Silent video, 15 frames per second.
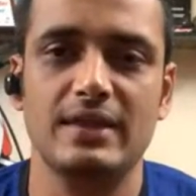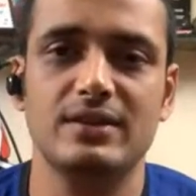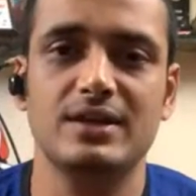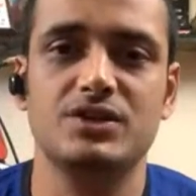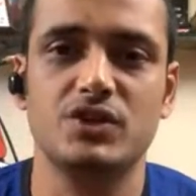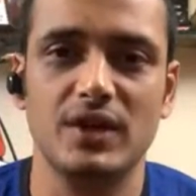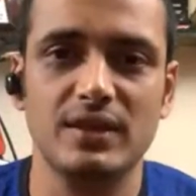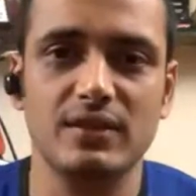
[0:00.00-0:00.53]
and
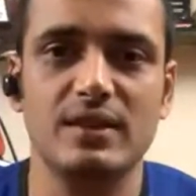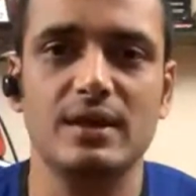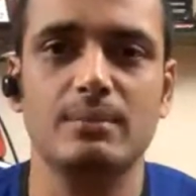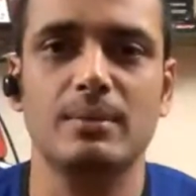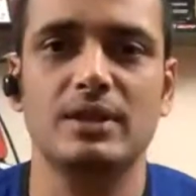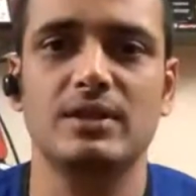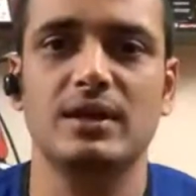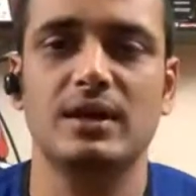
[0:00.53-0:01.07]
they train
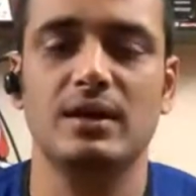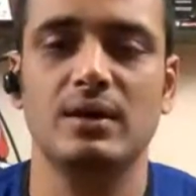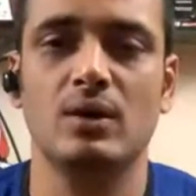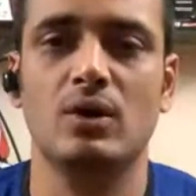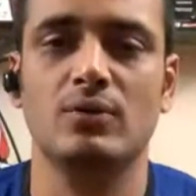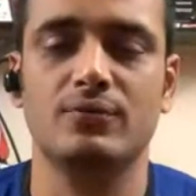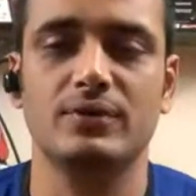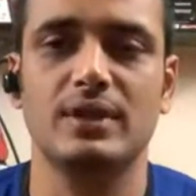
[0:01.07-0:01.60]
them and
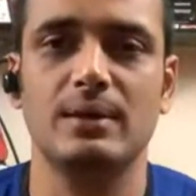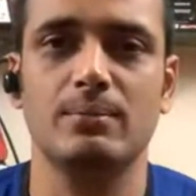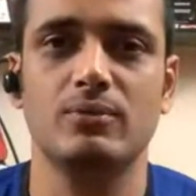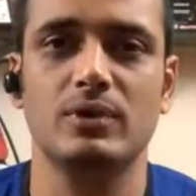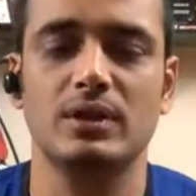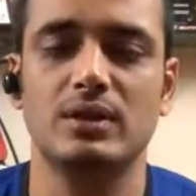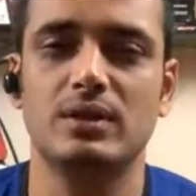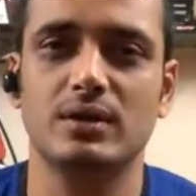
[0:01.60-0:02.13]
they offer
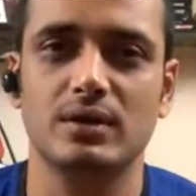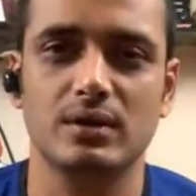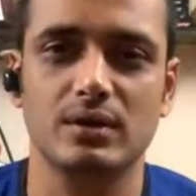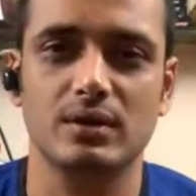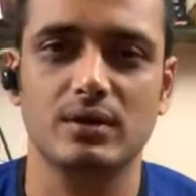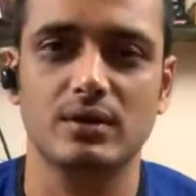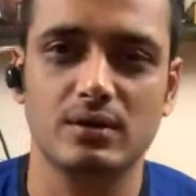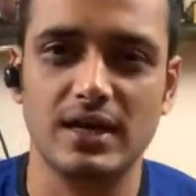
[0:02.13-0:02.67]
them with
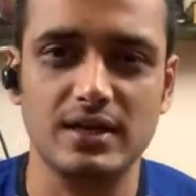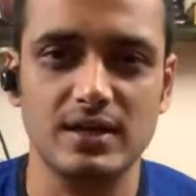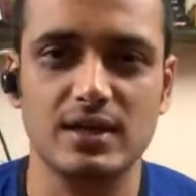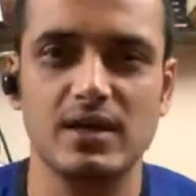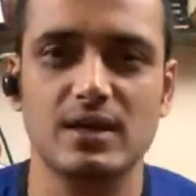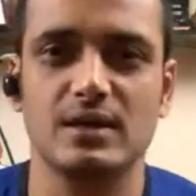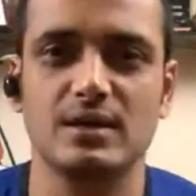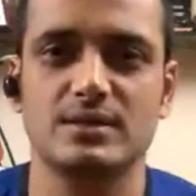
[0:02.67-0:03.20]

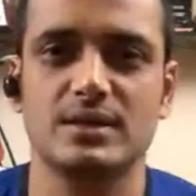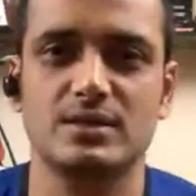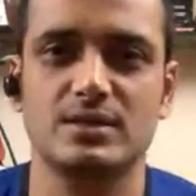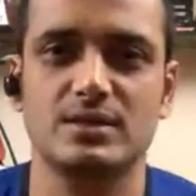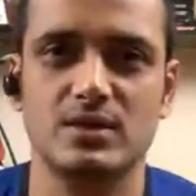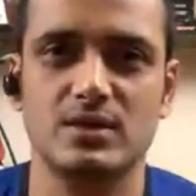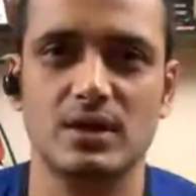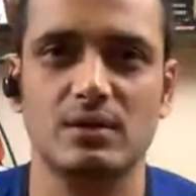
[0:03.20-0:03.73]
riding gears
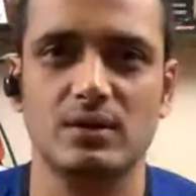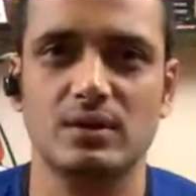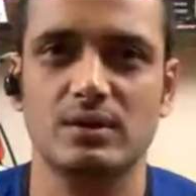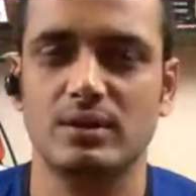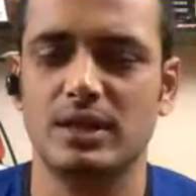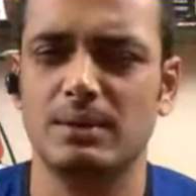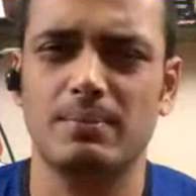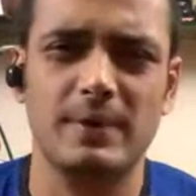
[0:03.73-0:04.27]
and train
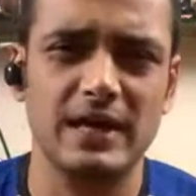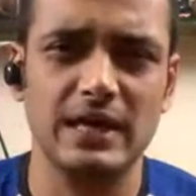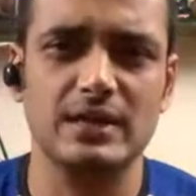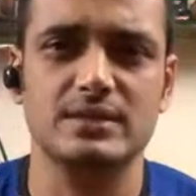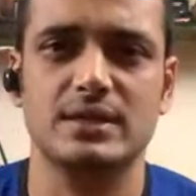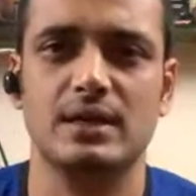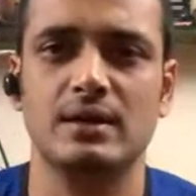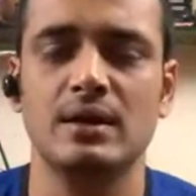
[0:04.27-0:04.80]
their
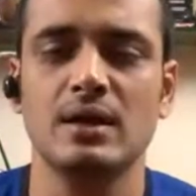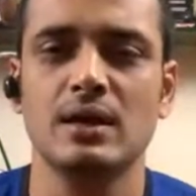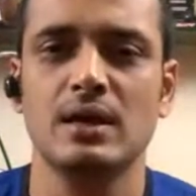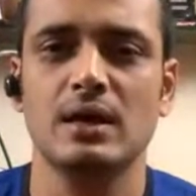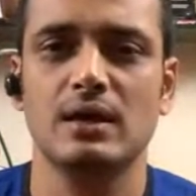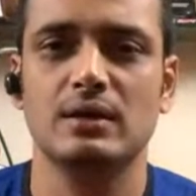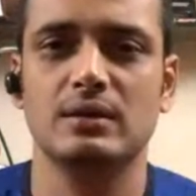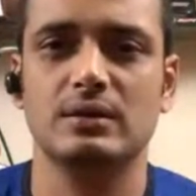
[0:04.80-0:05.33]
bikes and
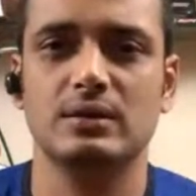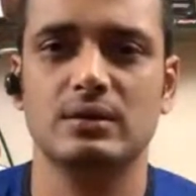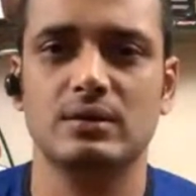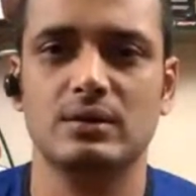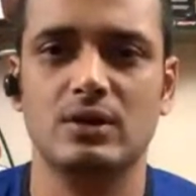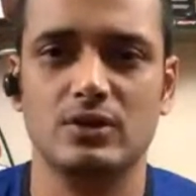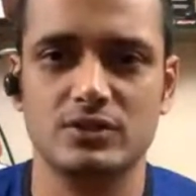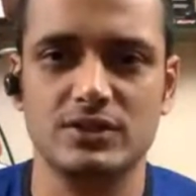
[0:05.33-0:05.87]

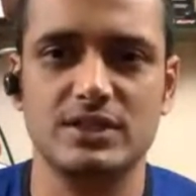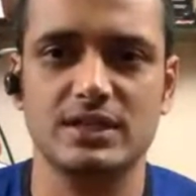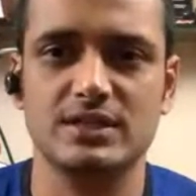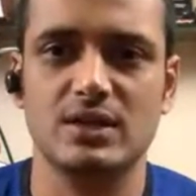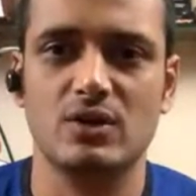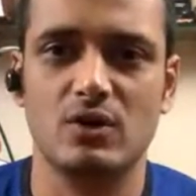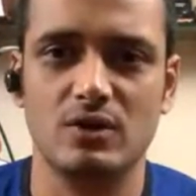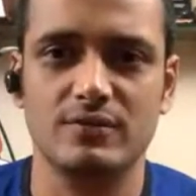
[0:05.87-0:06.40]

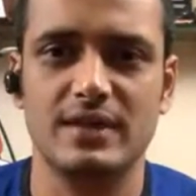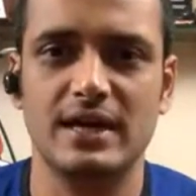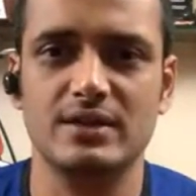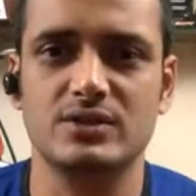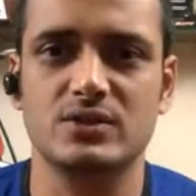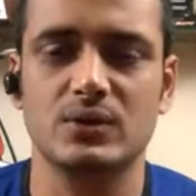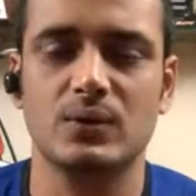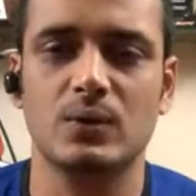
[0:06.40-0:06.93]
logistics and all of
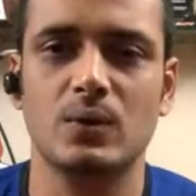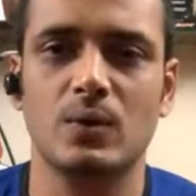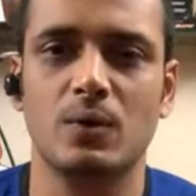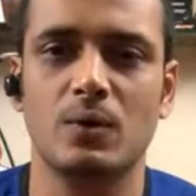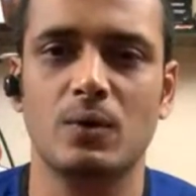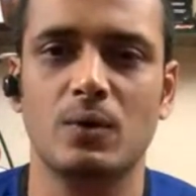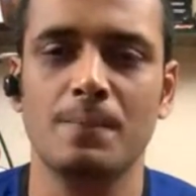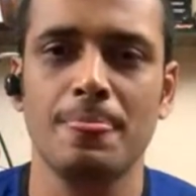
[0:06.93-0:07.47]
that. So
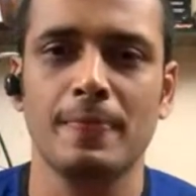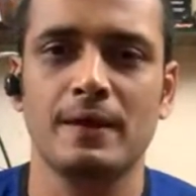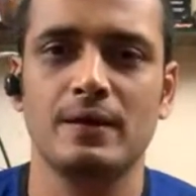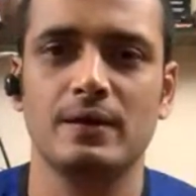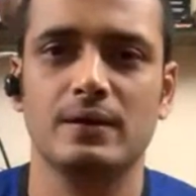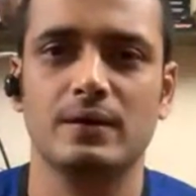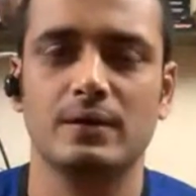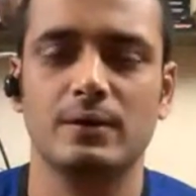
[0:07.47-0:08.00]

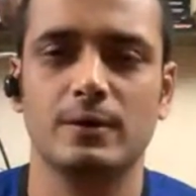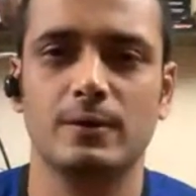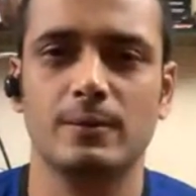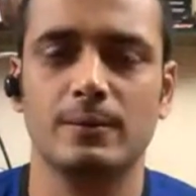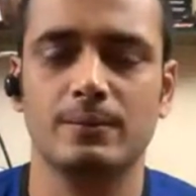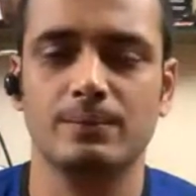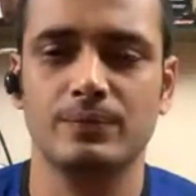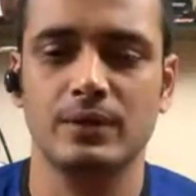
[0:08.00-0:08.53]

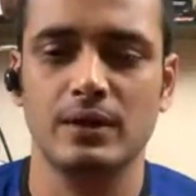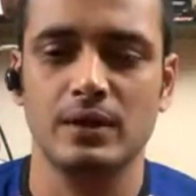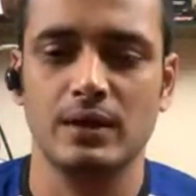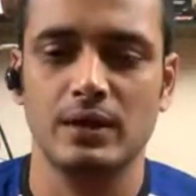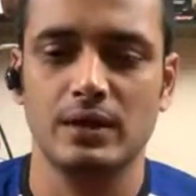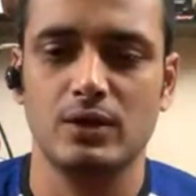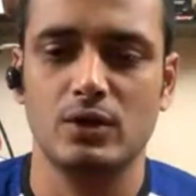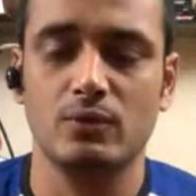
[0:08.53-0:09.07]
um,
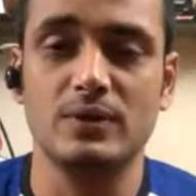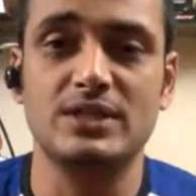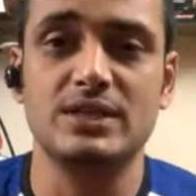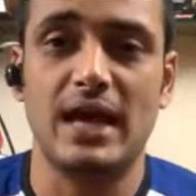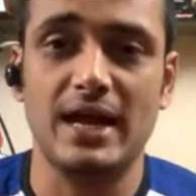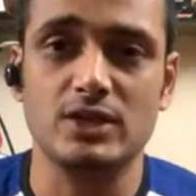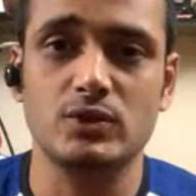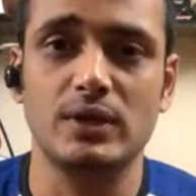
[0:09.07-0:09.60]
you know,
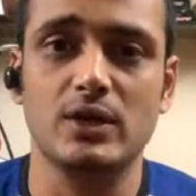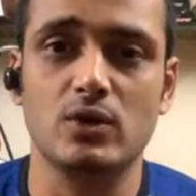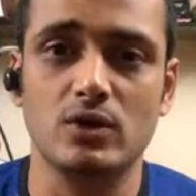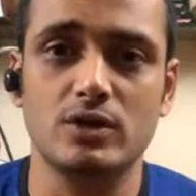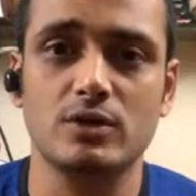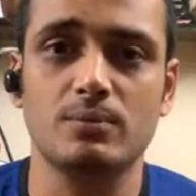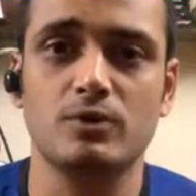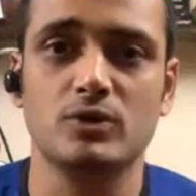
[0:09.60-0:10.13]
which actually
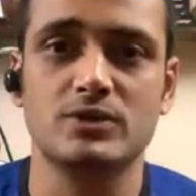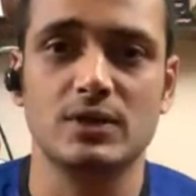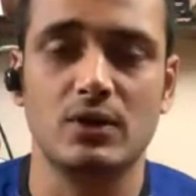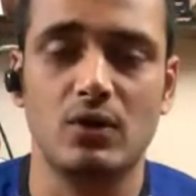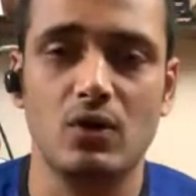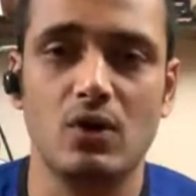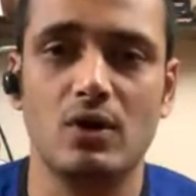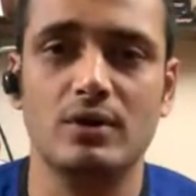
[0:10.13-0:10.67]
contributes
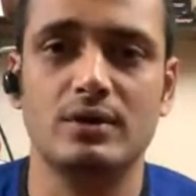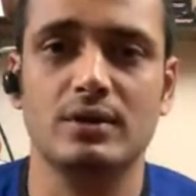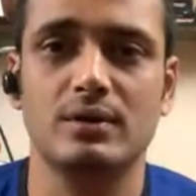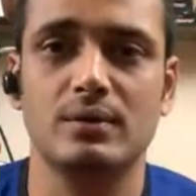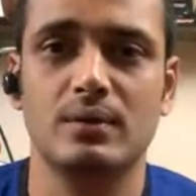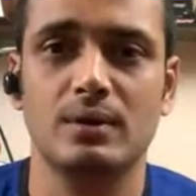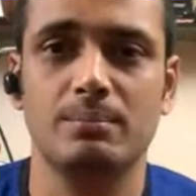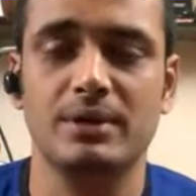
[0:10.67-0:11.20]
a lot
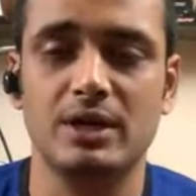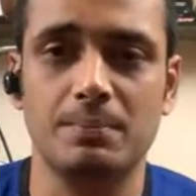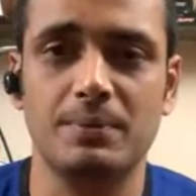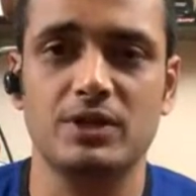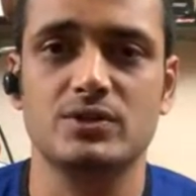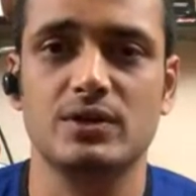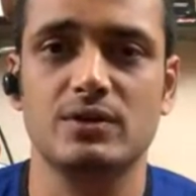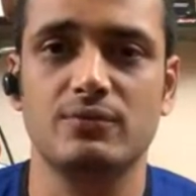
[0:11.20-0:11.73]
in a bigger
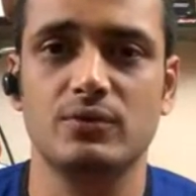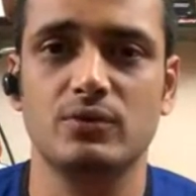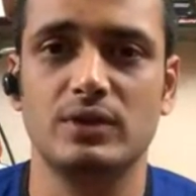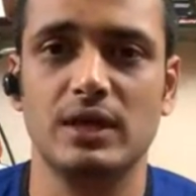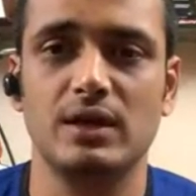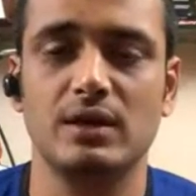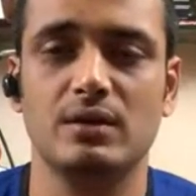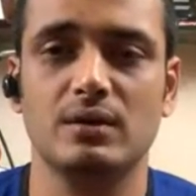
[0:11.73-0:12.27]
picture. If you
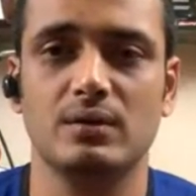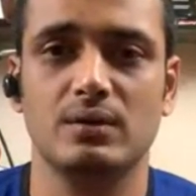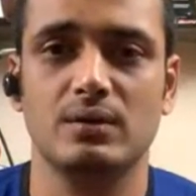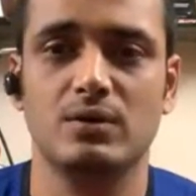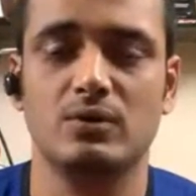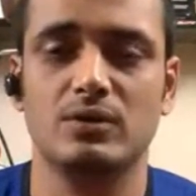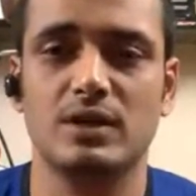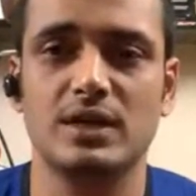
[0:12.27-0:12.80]
think, uh,
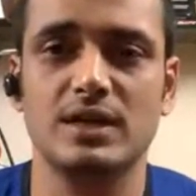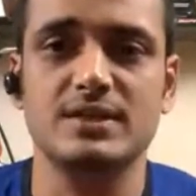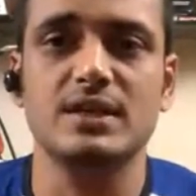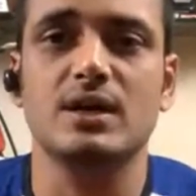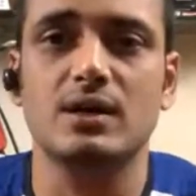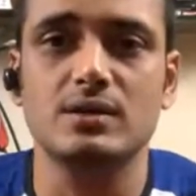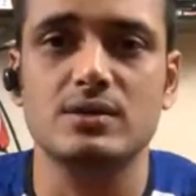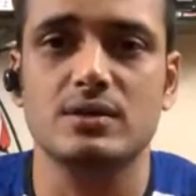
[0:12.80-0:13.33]
you know, the
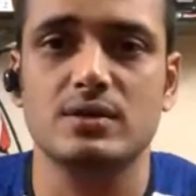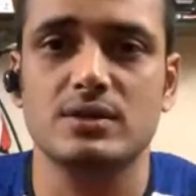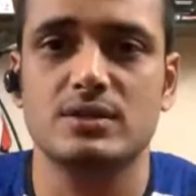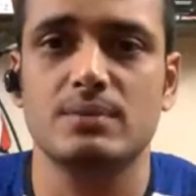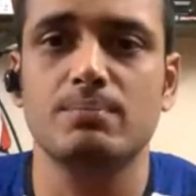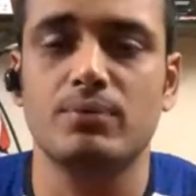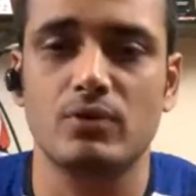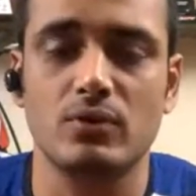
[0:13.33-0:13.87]
racing culture
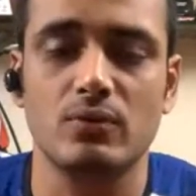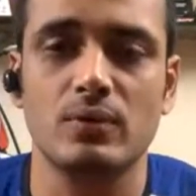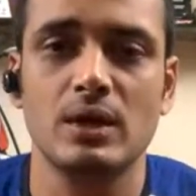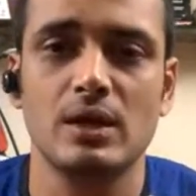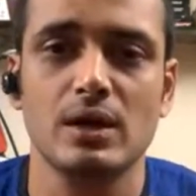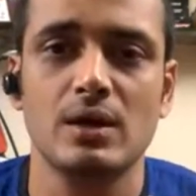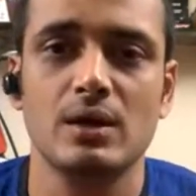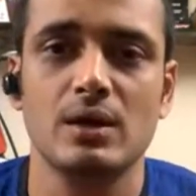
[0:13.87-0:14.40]
is
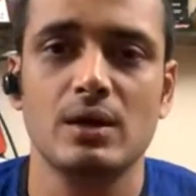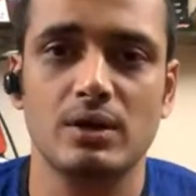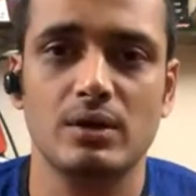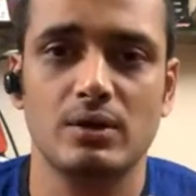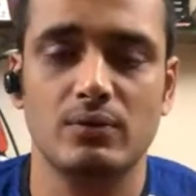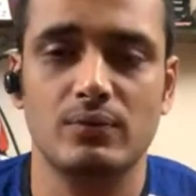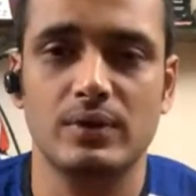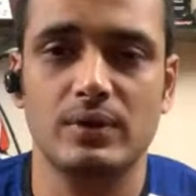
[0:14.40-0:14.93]
improved
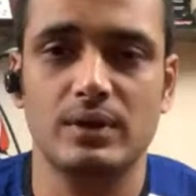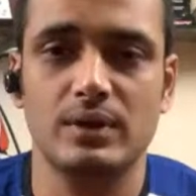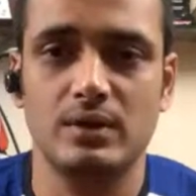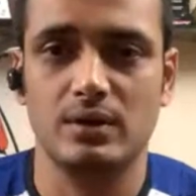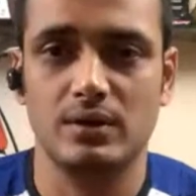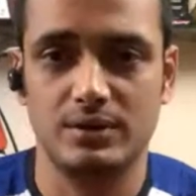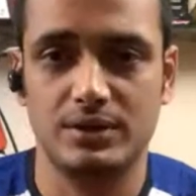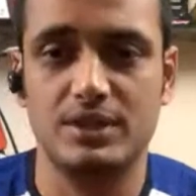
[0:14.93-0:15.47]
uh, with
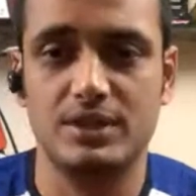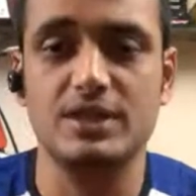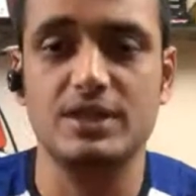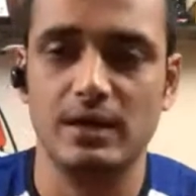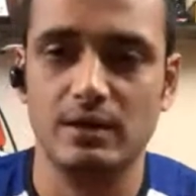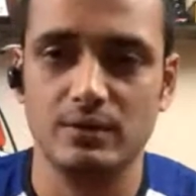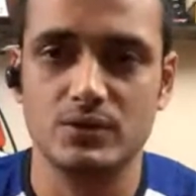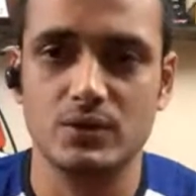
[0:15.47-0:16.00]
this way.